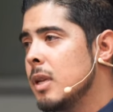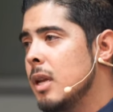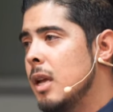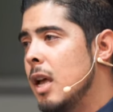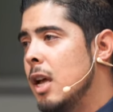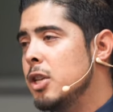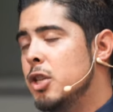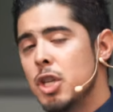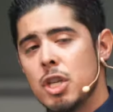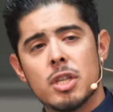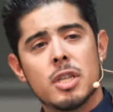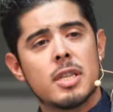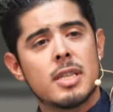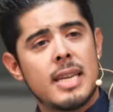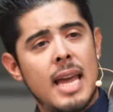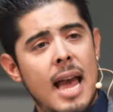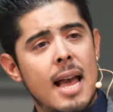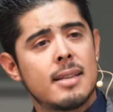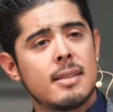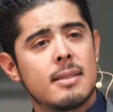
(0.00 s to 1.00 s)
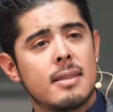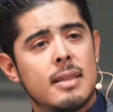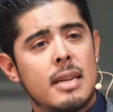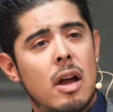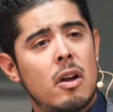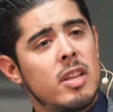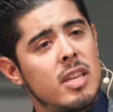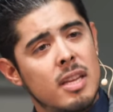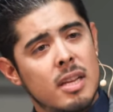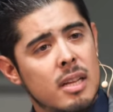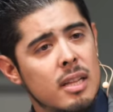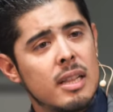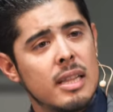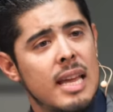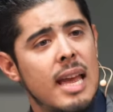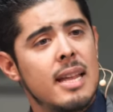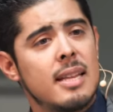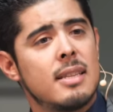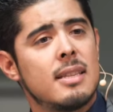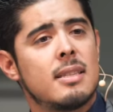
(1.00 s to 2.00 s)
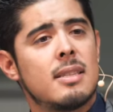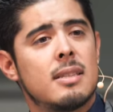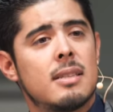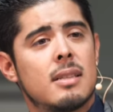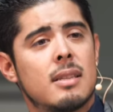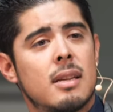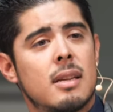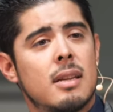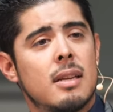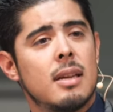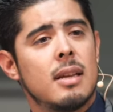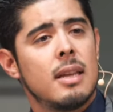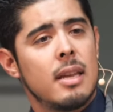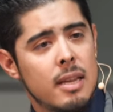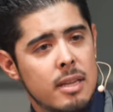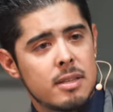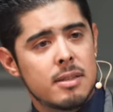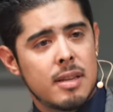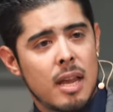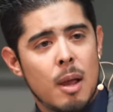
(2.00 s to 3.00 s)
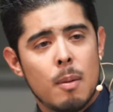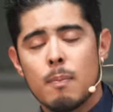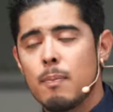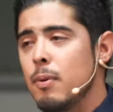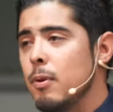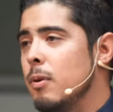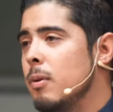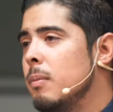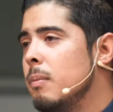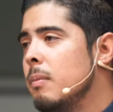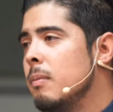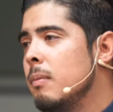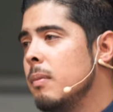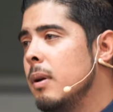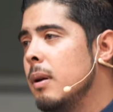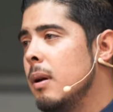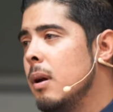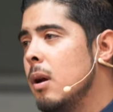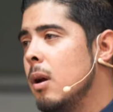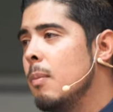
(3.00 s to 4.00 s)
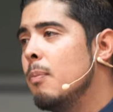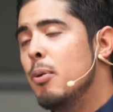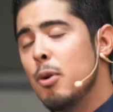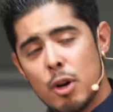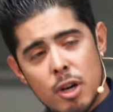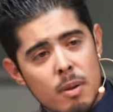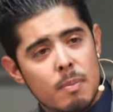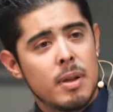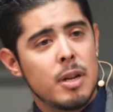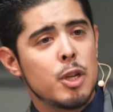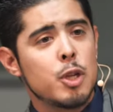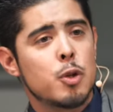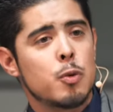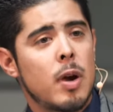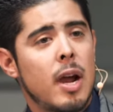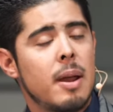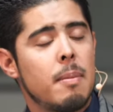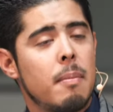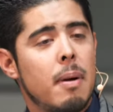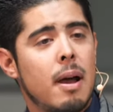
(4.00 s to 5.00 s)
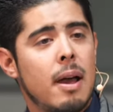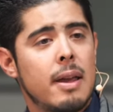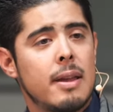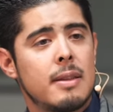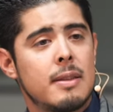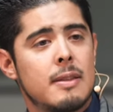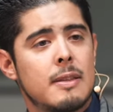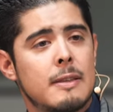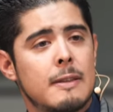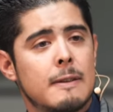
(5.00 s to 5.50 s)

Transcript: And Jesus cast it out. He cleansed his temple, put him in his right mind.